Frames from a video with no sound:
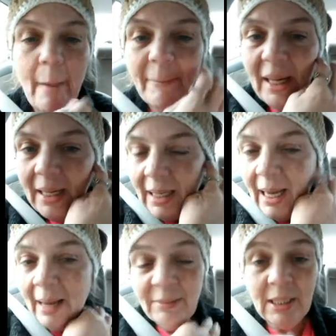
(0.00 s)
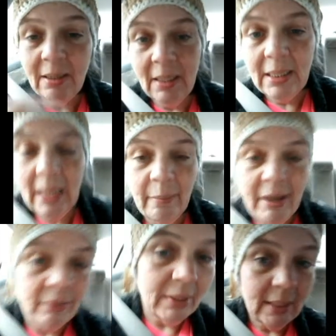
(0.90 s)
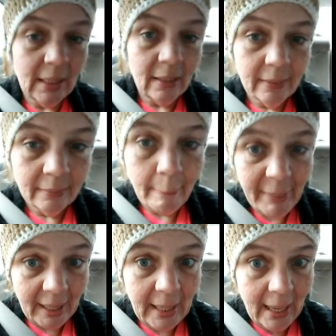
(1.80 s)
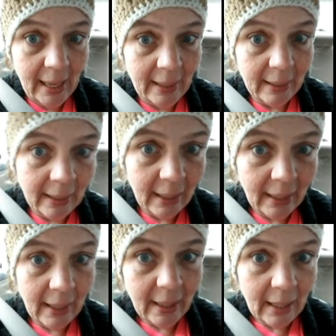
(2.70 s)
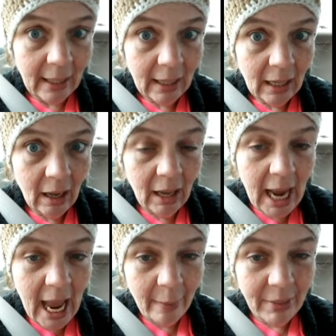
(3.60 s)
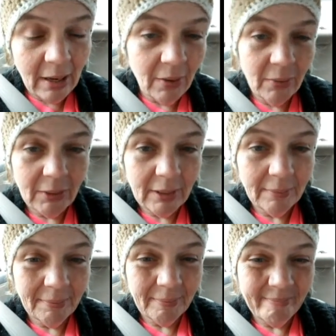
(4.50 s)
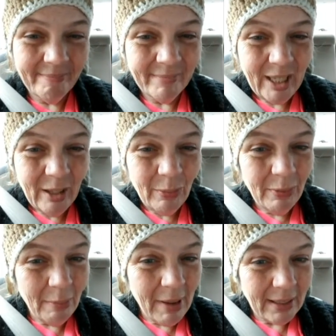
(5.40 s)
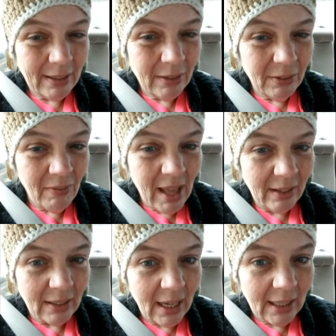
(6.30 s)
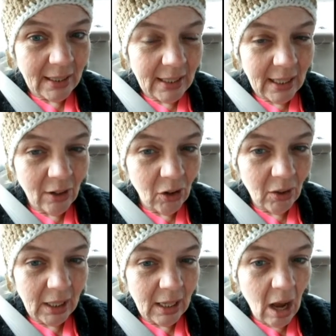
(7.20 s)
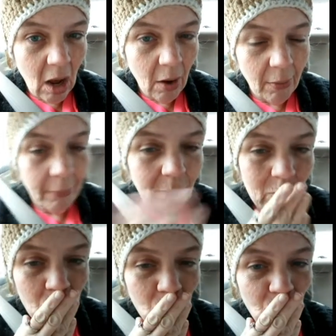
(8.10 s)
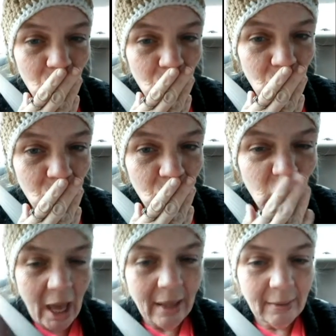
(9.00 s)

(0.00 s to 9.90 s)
But I'm still not taking back what I said. But on a happy note, we about to do the Valentine's thing early, y'all. I